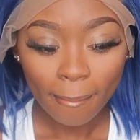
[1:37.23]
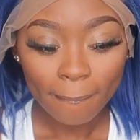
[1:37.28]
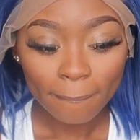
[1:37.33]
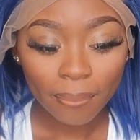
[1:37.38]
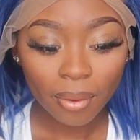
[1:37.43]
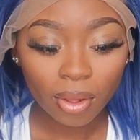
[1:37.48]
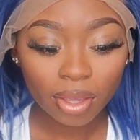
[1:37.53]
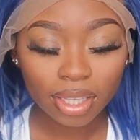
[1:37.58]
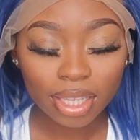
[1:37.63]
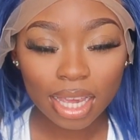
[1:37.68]

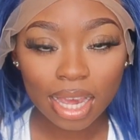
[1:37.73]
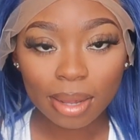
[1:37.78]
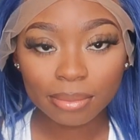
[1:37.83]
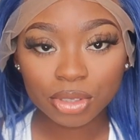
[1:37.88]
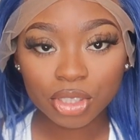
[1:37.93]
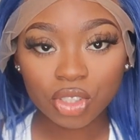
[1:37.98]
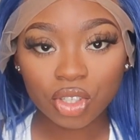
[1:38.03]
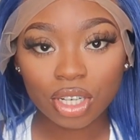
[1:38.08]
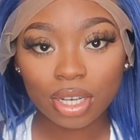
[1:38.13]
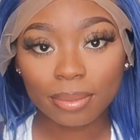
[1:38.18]
but yeah, I'm
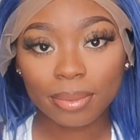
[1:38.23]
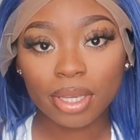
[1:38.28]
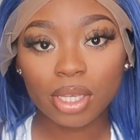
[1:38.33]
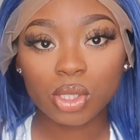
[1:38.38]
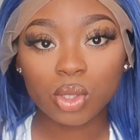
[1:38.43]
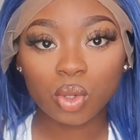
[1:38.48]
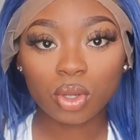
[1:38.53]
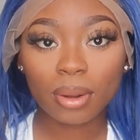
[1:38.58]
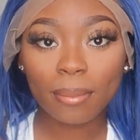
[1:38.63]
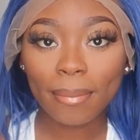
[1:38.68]
just going to be
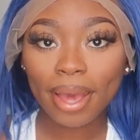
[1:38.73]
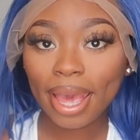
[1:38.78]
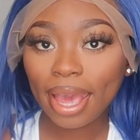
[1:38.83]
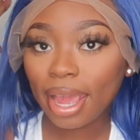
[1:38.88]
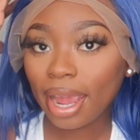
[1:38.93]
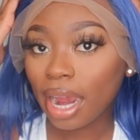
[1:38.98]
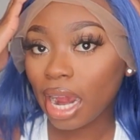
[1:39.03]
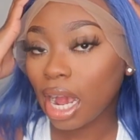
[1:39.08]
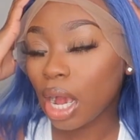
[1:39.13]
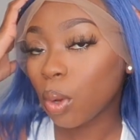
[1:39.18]
installing my
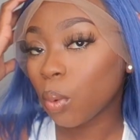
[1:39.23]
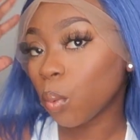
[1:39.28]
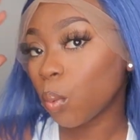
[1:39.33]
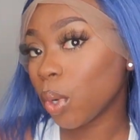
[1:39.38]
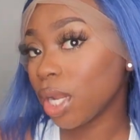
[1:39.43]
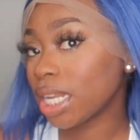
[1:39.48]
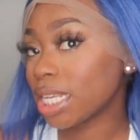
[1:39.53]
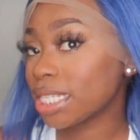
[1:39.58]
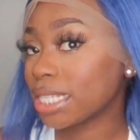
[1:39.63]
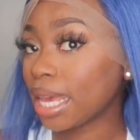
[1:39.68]
hair
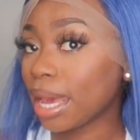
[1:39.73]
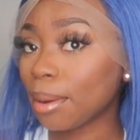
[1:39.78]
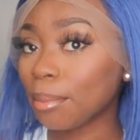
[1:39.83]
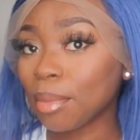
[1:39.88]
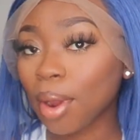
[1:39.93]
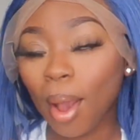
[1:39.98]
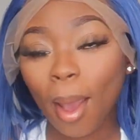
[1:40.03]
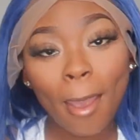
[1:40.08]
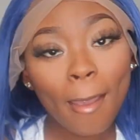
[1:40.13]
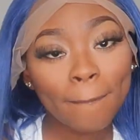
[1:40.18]
on this
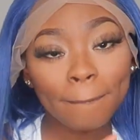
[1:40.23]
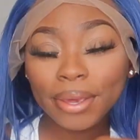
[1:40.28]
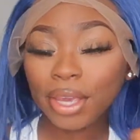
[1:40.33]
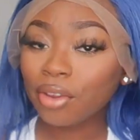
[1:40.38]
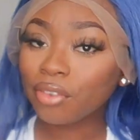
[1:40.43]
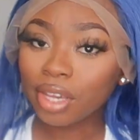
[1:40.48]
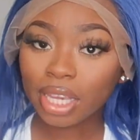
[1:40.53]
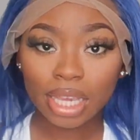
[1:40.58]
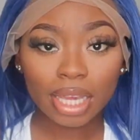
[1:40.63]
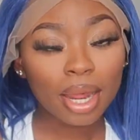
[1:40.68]
camera,
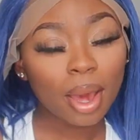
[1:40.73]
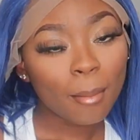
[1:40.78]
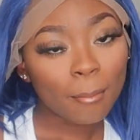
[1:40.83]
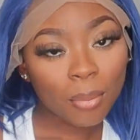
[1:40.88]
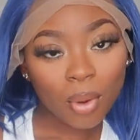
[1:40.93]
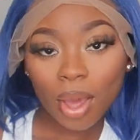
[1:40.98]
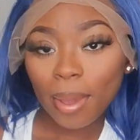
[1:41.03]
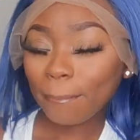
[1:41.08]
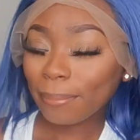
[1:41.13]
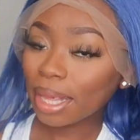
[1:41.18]
period,
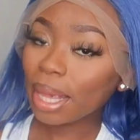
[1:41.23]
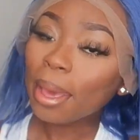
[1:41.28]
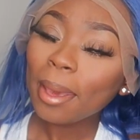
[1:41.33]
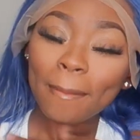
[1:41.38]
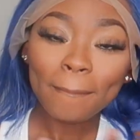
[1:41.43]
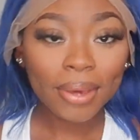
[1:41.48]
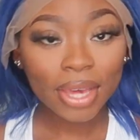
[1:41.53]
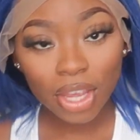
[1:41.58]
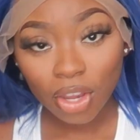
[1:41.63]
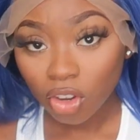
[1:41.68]
point
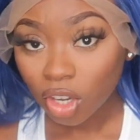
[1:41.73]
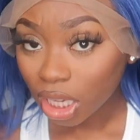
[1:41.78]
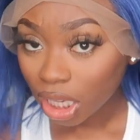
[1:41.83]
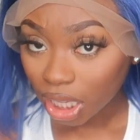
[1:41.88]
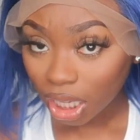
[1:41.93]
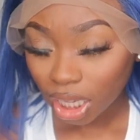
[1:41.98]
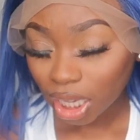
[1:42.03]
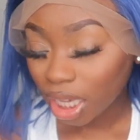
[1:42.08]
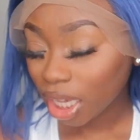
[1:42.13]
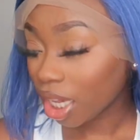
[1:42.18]
blank,
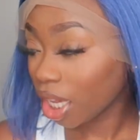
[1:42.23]
period.